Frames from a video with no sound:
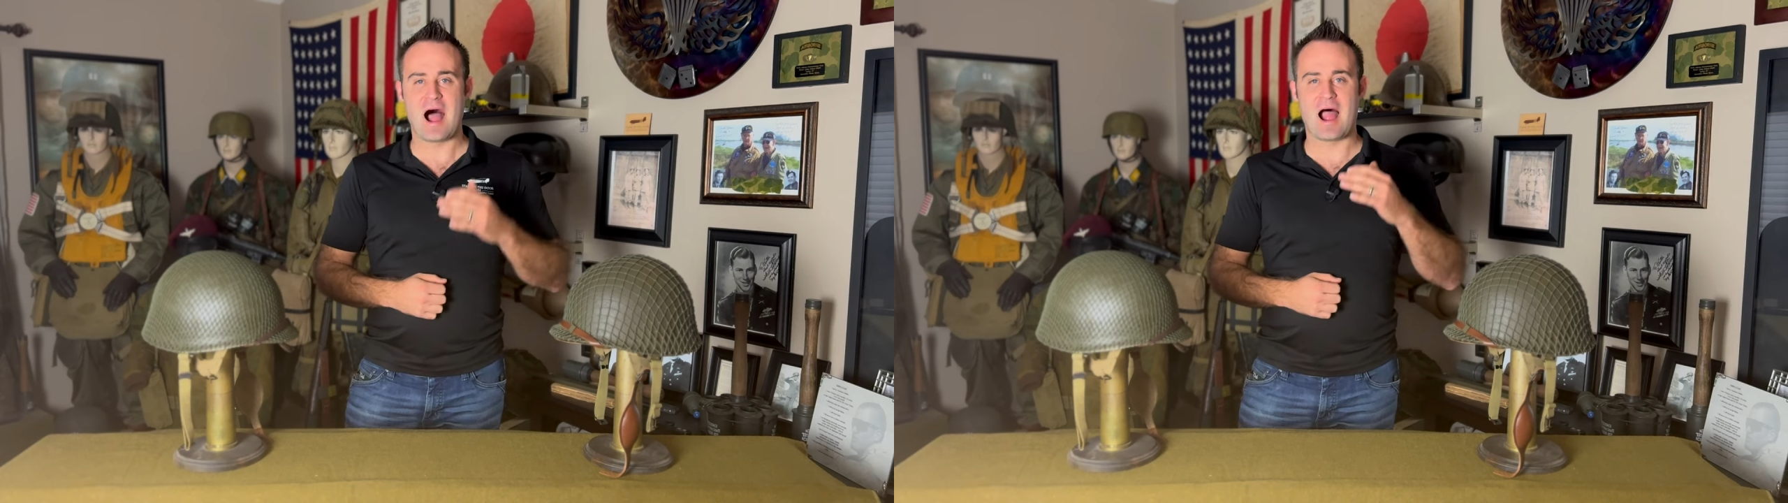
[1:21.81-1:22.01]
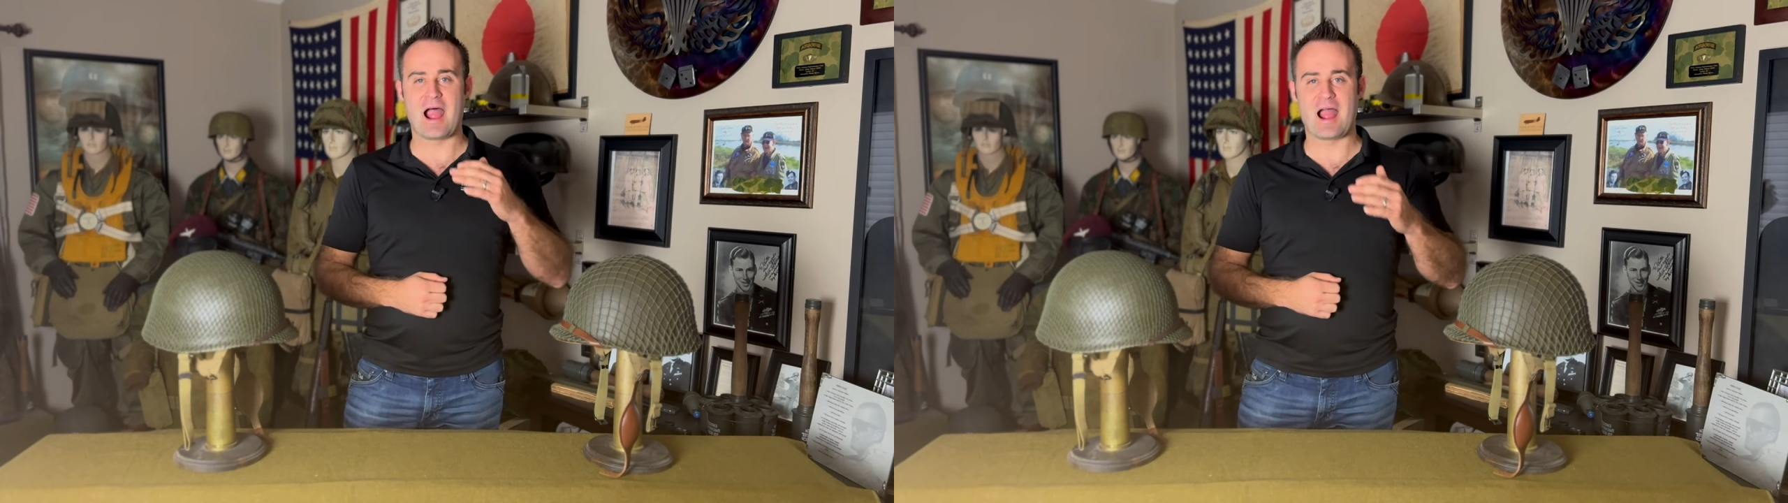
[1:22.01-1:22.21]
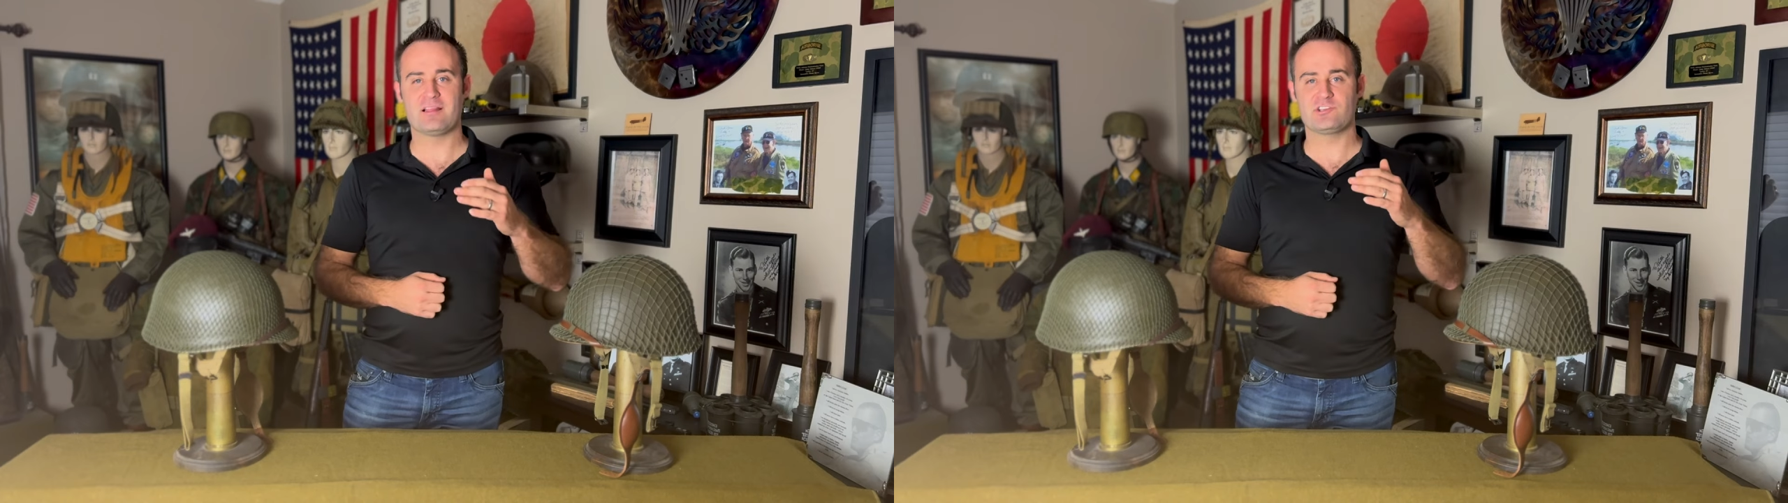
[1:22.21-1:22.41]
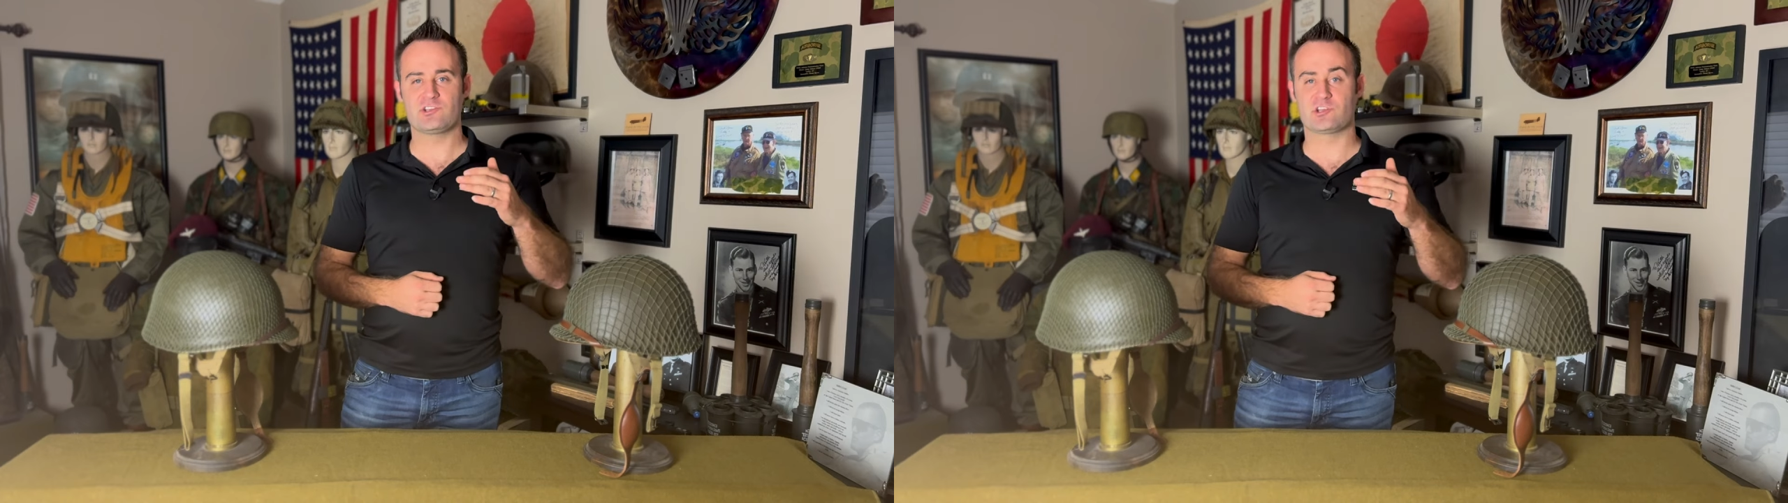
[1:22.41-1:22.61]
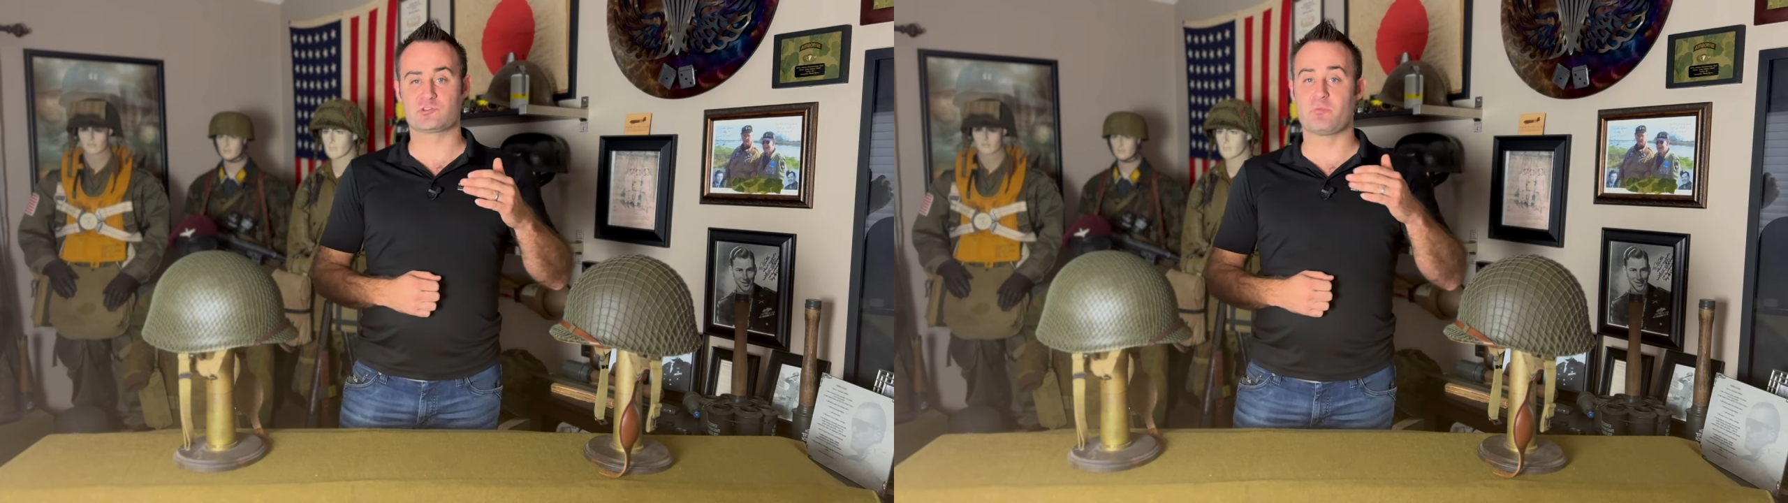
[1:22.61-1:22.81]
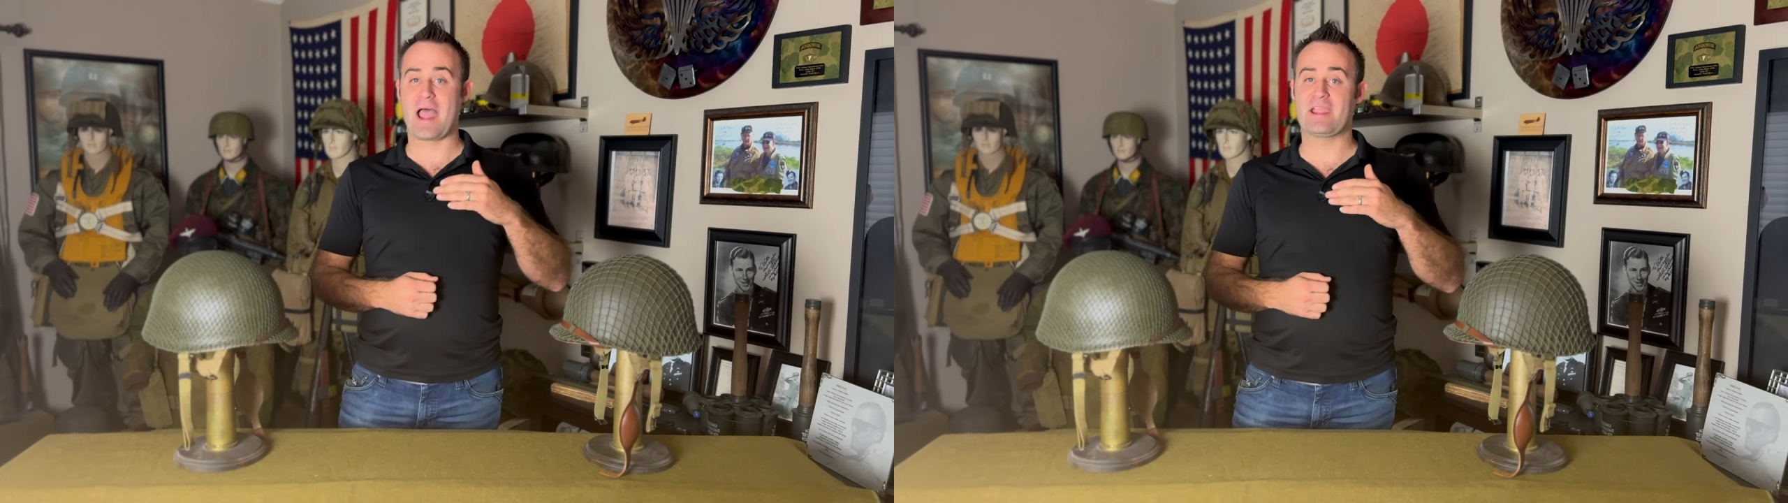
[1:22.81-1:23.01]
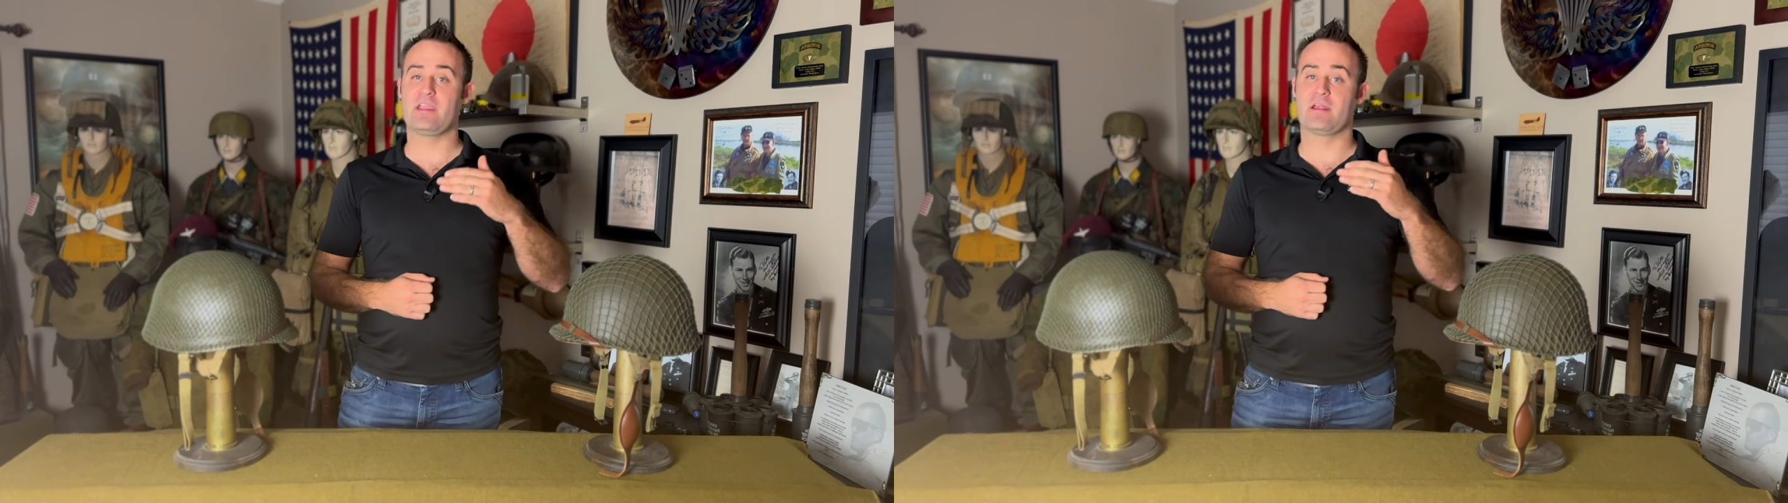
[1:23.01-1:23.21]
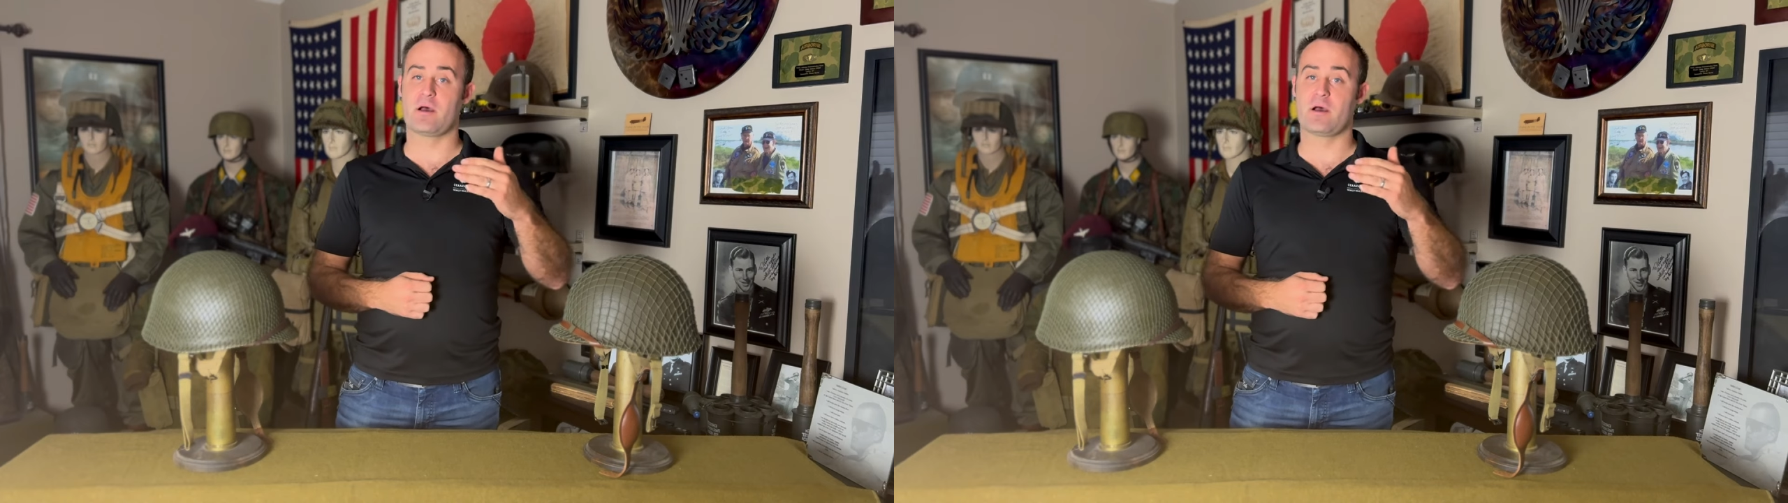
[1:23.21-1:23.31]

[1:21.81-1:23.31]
I highly suggest backing it